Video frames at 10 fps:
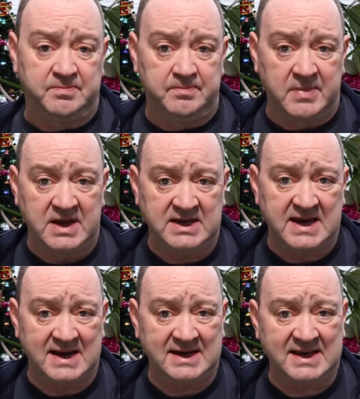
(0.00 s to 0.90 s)
main
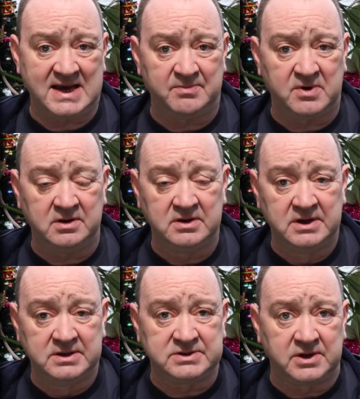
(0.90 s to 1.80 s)
Canon camera,
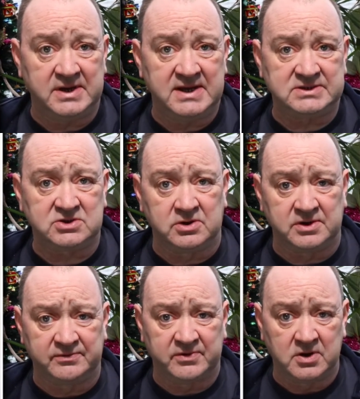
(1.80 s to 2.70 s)
so it's got
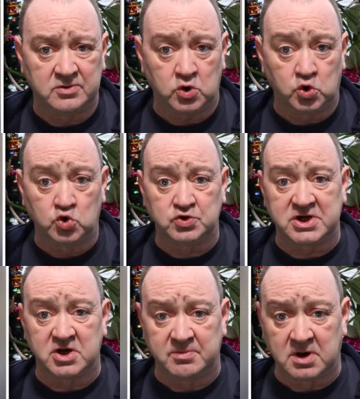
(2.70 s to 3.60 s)
a Rode
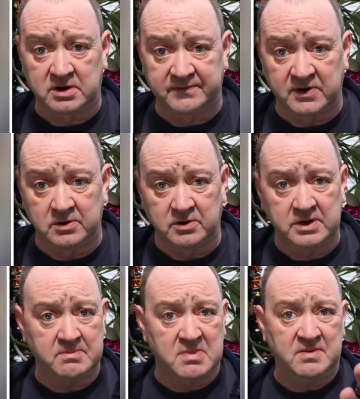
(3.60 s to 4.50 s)
audio microphone on
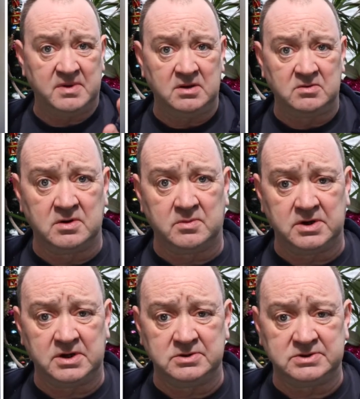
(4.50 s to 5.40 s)
it. Maybe you want
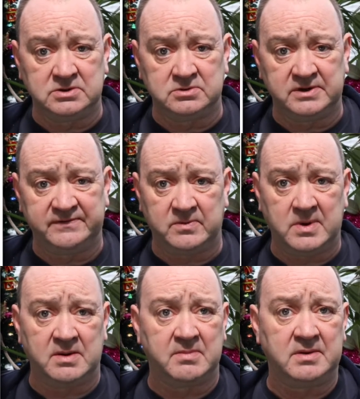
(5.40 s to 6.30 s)
to use the audio from
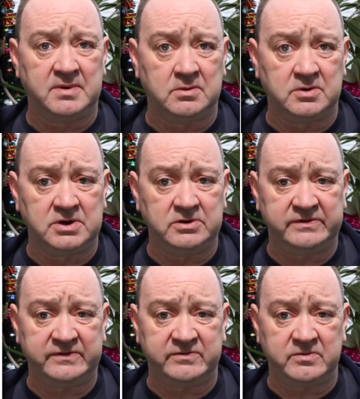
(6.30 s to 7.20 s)
that, maybe you want to
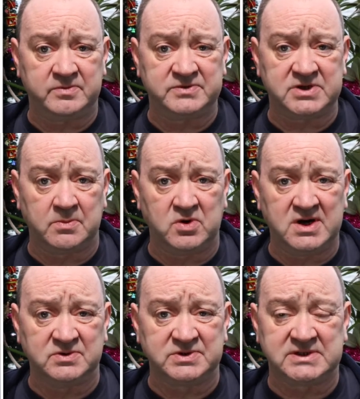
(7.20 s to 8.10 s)
use it from somewhere
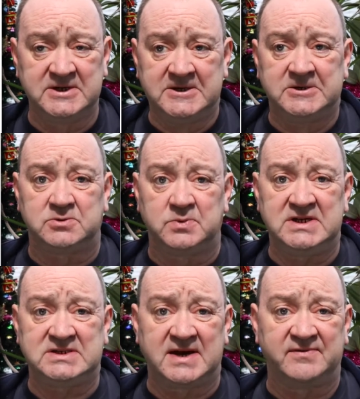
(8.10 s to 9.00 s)
else, so we
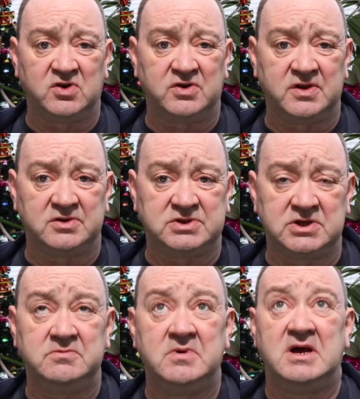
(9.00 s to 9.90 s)
need to have a look at those
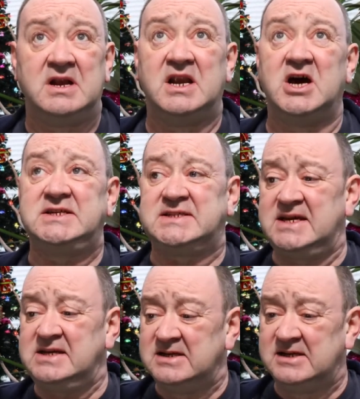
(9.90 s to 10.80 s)
too.
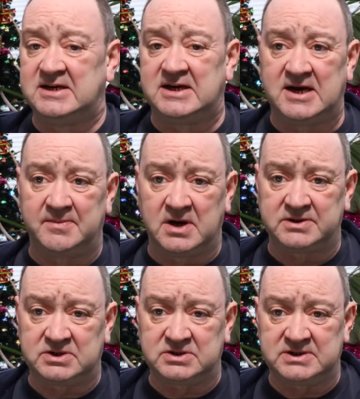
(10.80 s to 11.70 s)
Lighting,
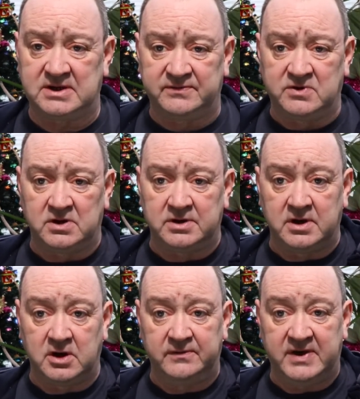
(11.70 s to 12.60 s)
as you can see, I've got an
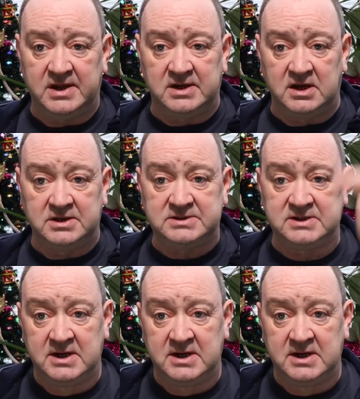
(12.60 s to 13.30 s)
overhead light